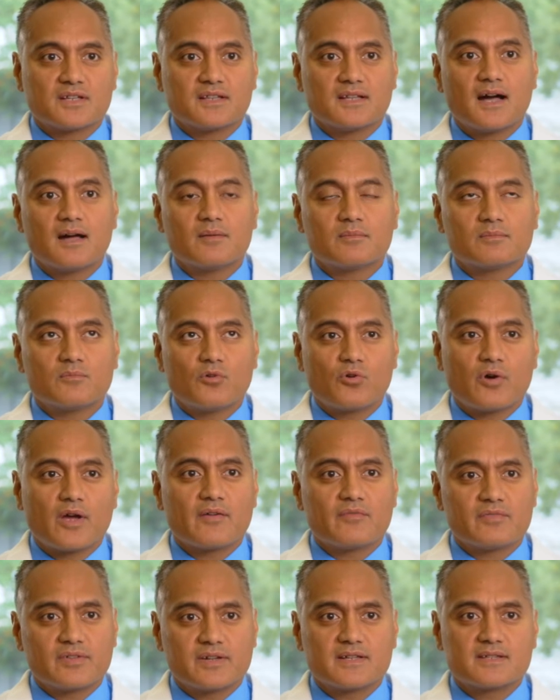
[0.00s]
a lot more
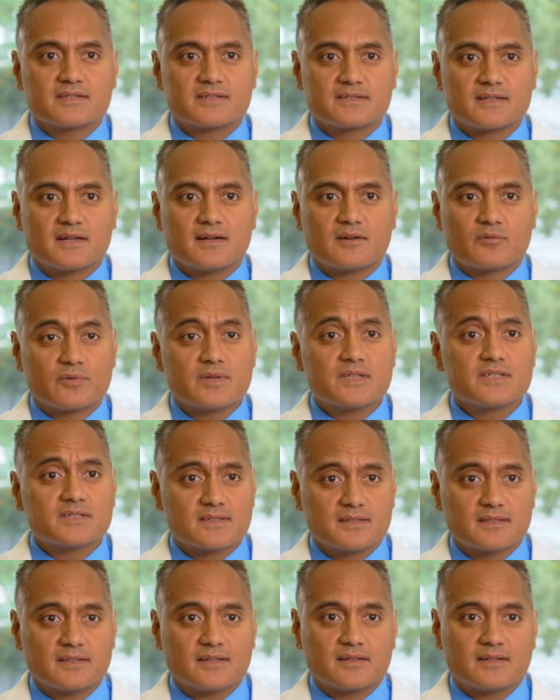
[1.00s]
evidence uh,
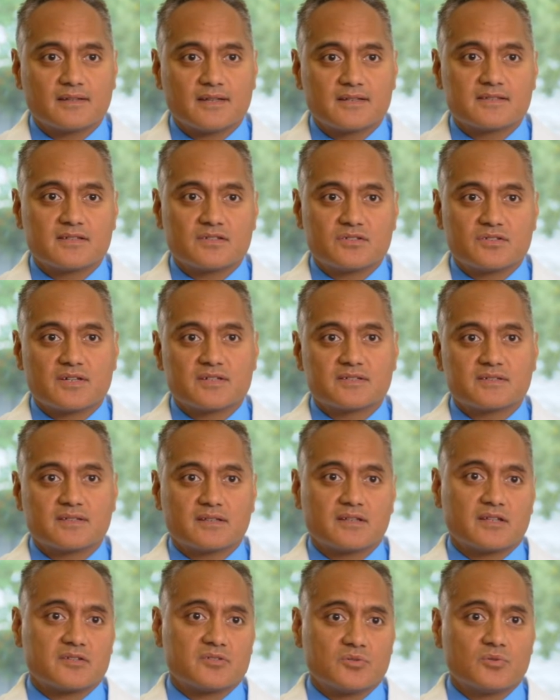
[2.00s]
recently that suggests
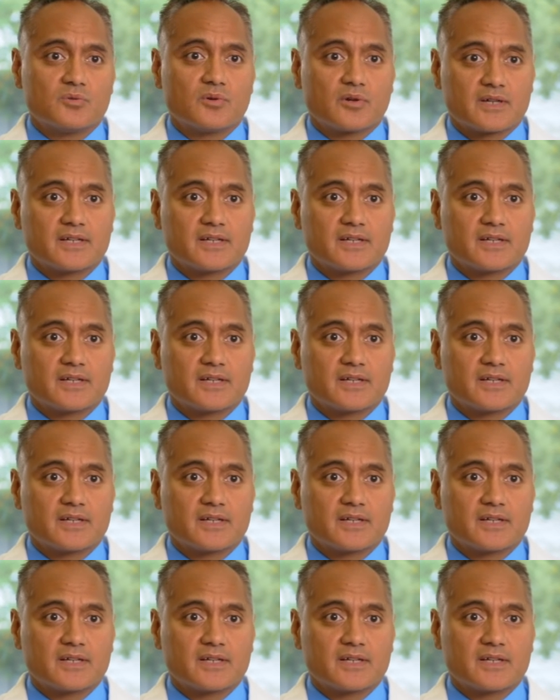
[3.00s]
that the two are